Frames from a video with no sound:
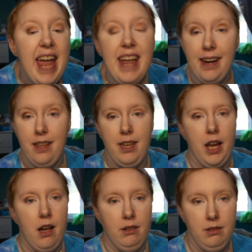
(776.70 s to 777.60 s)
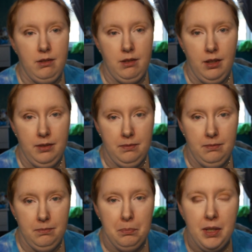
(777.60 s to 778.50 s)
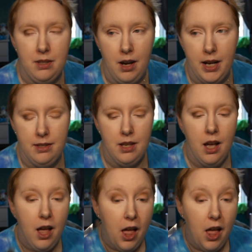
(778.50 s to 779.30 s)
anything else besides